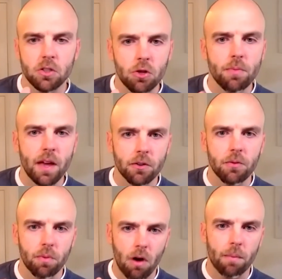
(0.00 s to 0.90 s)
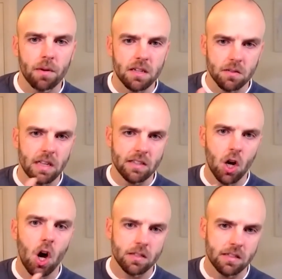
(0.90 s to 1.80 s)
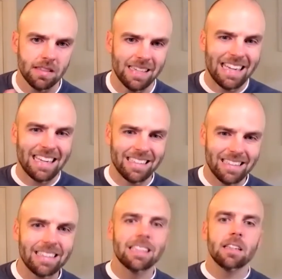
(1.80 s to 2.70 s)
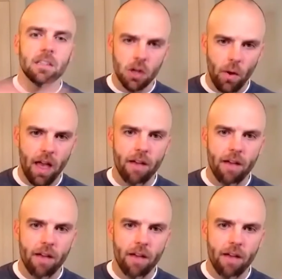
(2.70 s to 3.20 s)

two bedroom property is what it's cost us to get, you know,